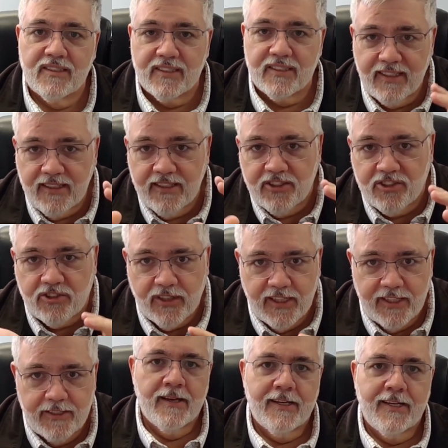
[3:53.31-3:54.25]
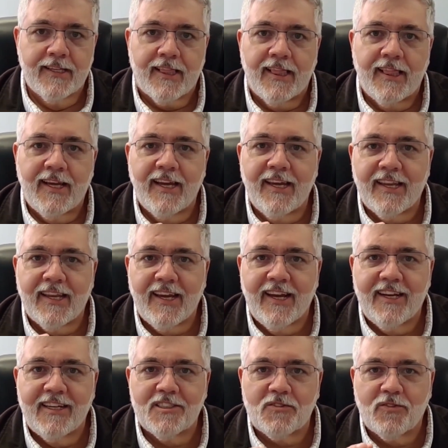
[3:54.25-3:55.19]
To illustrate, a client
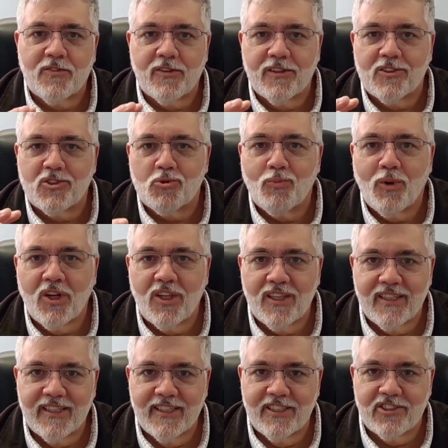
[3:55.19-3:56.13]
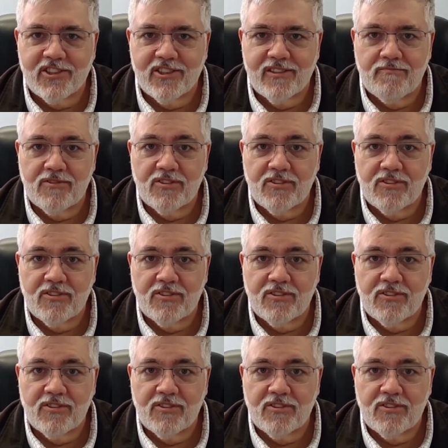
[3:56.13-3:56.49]
asks for a small addition.